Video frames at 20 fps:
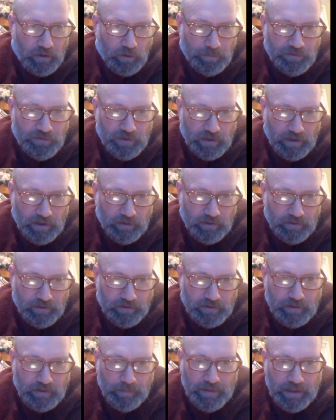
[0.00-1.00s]
Oops,
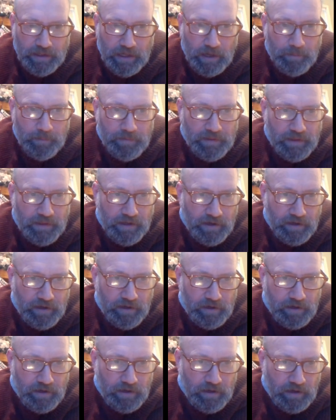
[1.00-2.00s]
something happened
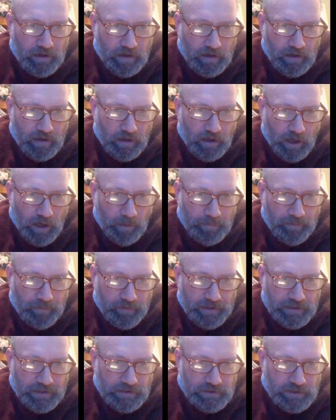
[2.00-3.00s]
there.
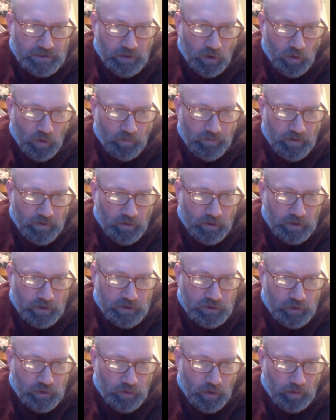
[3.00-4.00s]
Operation
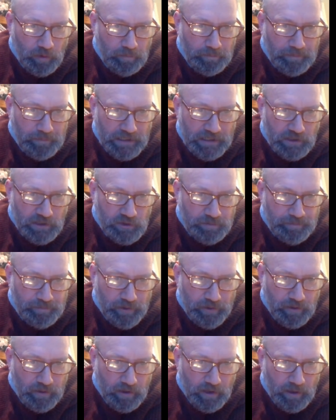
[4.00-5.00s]
Overlord, Juno Beach,
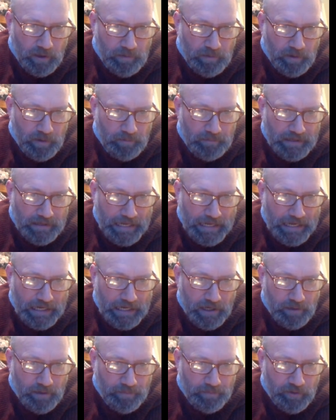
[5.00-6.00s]
Pearl Harbor,
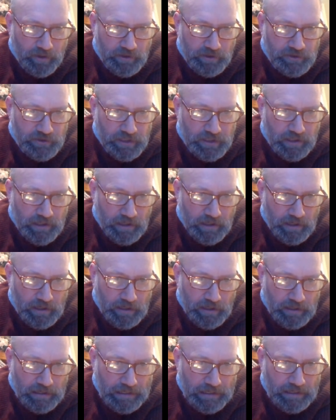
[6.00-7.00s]
Manhattan Project,
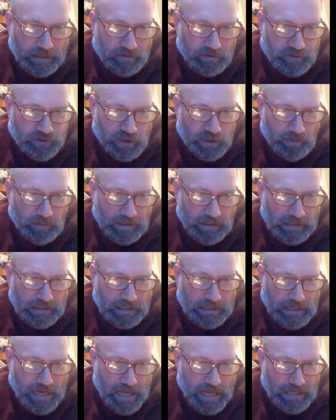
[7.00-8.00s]
Hiroshima,
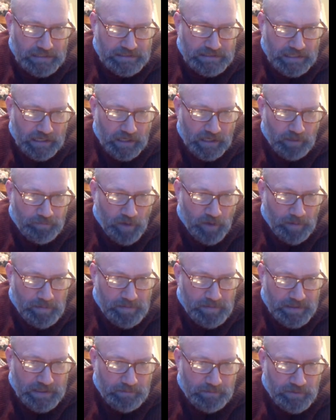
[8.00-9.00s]
Nagasaki.
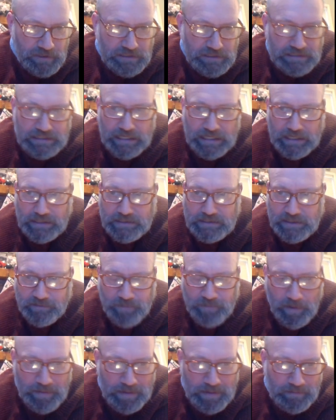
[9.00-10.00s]
Probably number 6 is
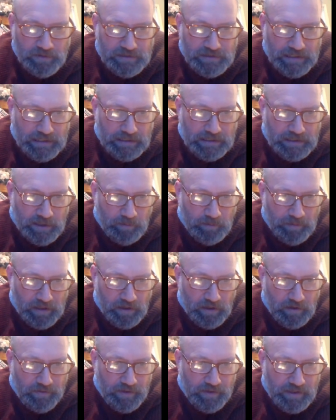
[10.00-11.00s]
probably the most likely to be
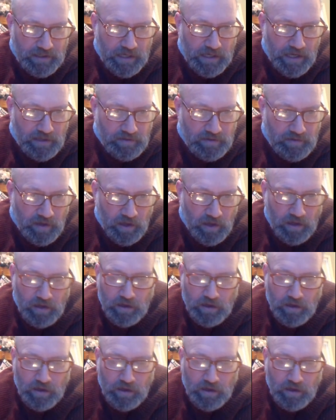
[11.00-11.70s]
on the test.